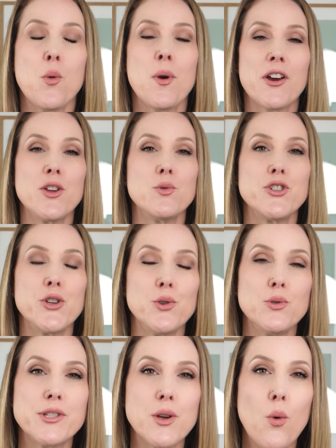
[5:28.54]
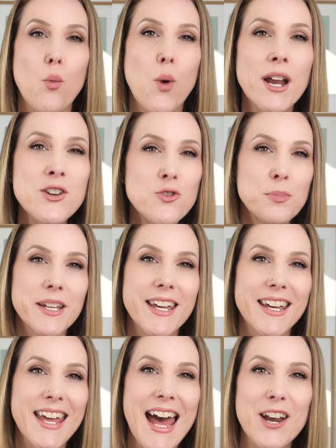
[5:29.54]
where you choose one
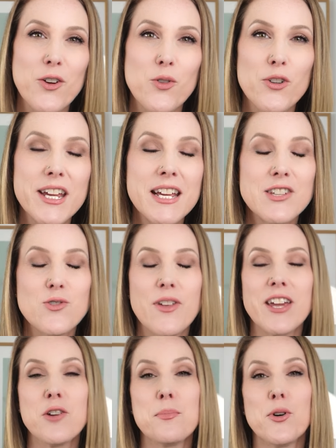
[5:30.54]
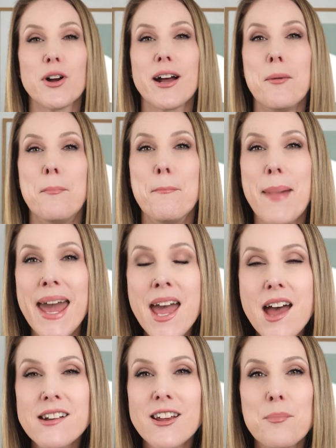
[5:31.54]
duplicate category so that your book may
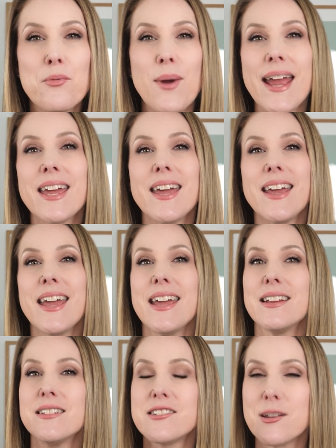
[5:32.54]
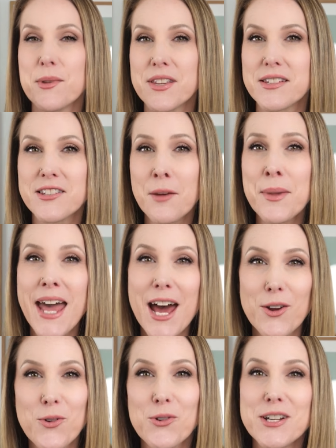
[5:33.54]
end up ranking in some of the
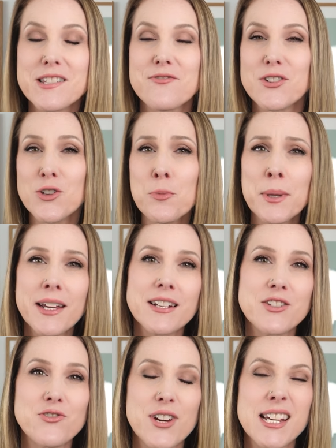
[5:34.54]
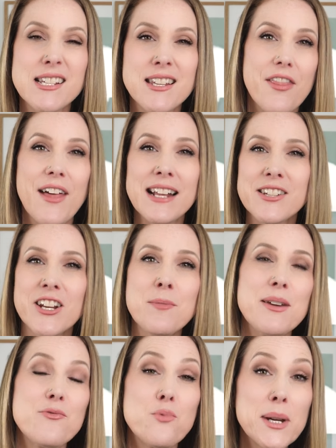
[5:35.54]
subcategories of the duplicate strings, that's going to
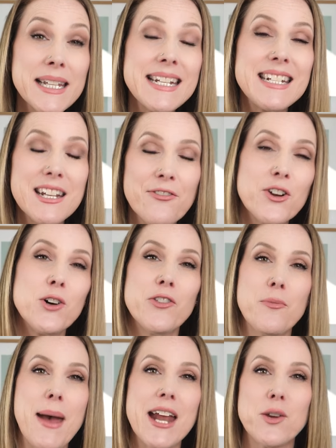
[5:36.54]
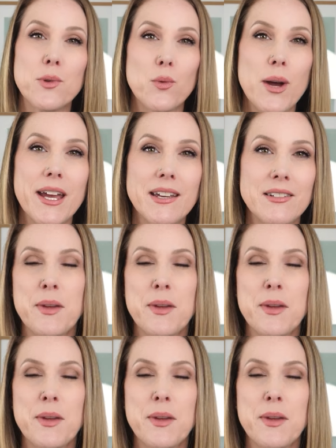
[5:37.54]
be really difficult the manual way,